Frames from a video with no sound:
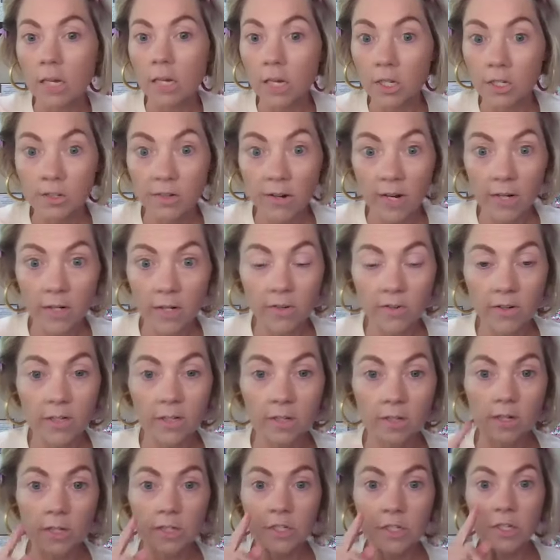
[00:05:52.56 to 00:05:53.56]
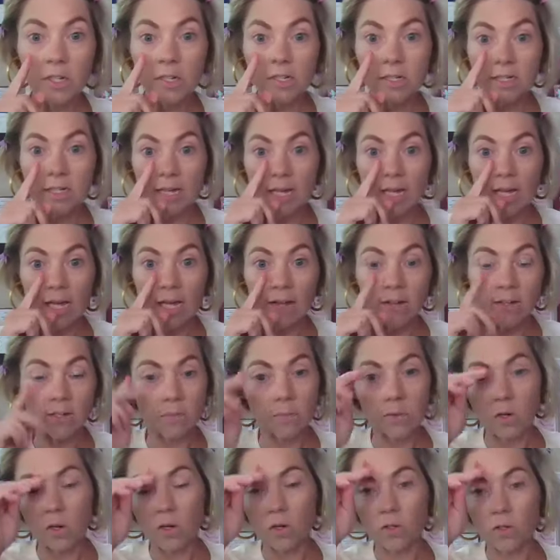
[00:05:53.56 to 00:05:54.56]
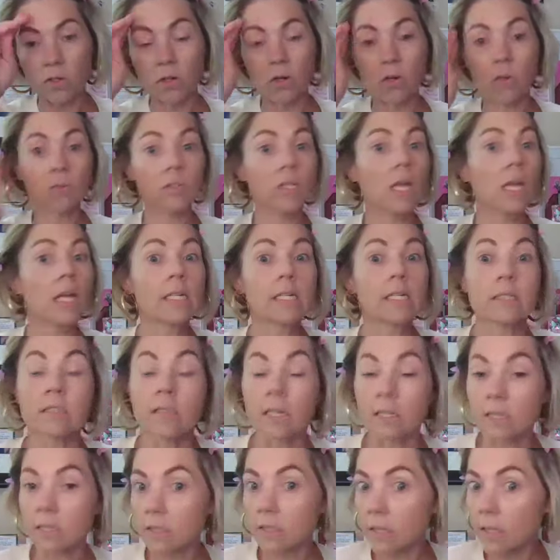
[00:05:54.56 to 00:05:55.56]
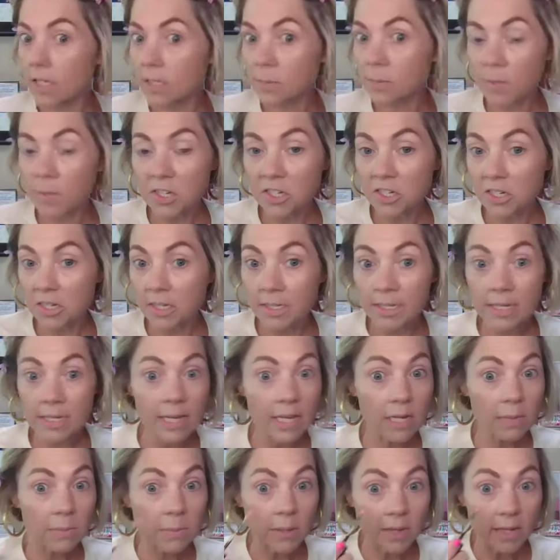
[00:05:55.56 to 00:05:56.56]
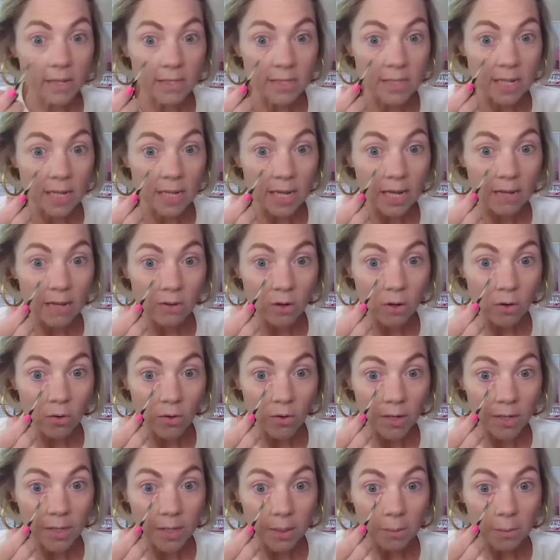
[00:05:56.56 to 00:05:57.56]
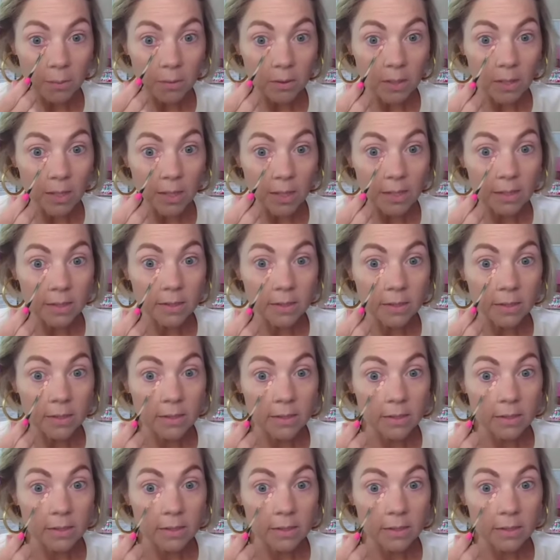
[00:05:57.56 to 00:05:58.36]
Under eye corrector. And you can see I have some dark circles. Doesn't look as much as it did because I have already applied